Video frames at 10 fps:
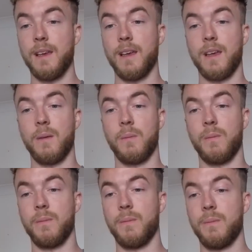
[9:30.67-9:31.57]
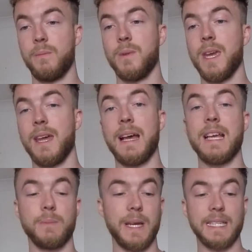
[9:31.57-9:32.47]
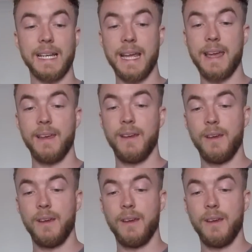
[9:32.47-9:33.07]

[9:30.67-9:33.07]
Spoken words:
But yeah, that is basically it.